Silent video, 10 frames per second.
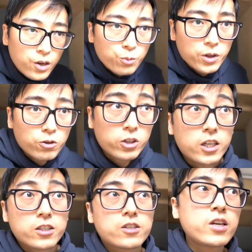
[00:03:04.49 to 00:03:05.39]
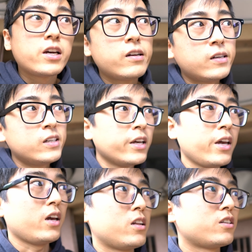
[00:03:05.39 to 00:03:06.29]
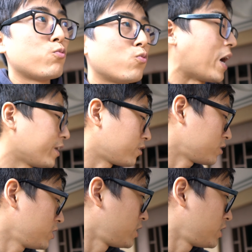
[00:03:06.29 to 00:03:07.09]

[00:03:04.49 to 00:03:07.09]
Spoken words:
whether or not it is wider